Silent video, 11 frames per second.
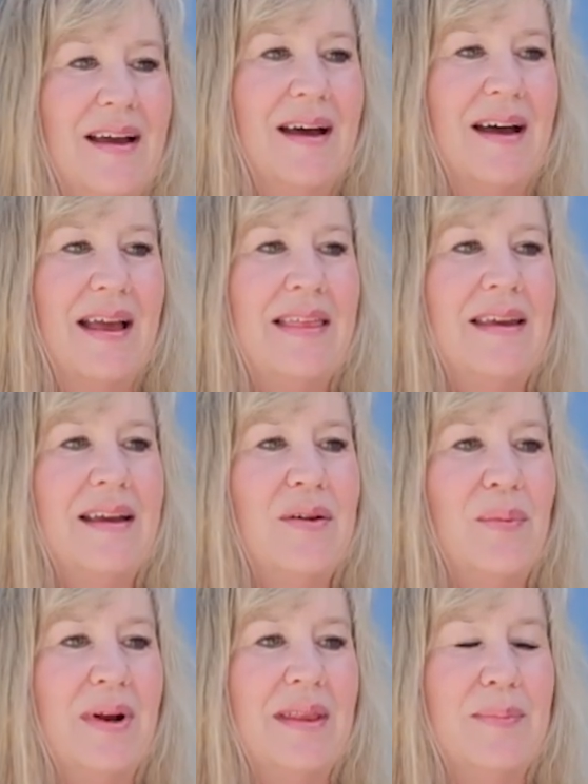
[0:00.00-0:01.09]
I think
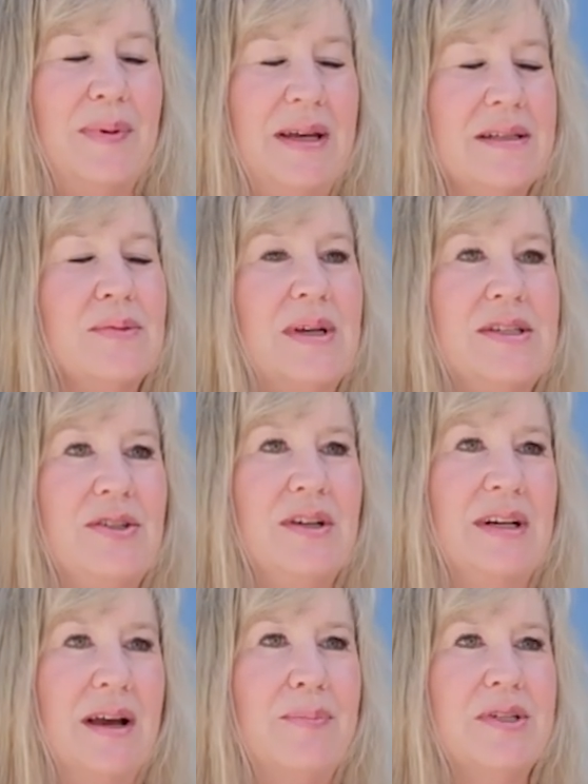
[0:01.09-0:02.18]
one of the biggest ways you
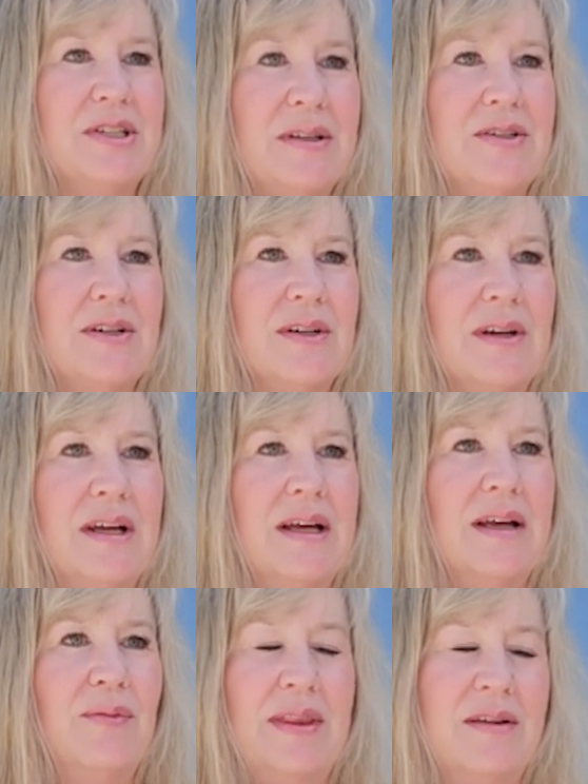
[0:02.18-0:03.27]
can help a shelter,
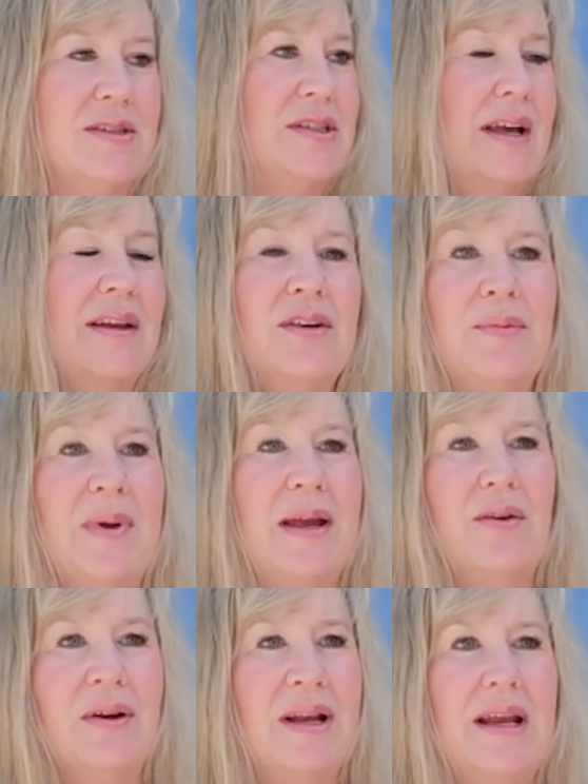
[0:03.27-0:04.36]
whether it's Seattle
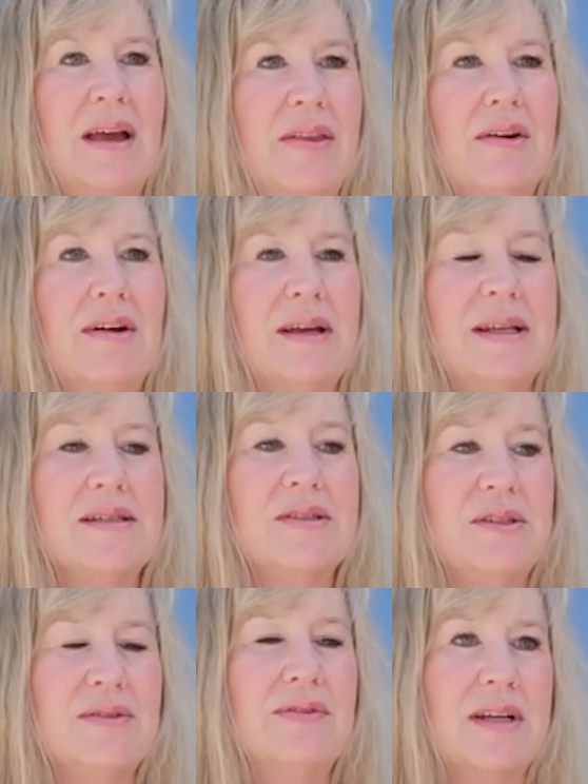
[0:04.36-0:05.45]
Humane or any other, is
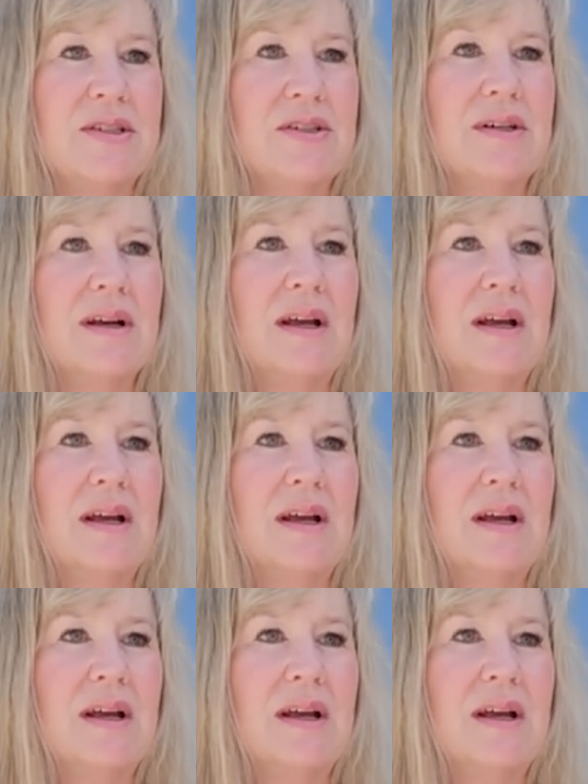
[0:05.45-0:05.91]
to foster.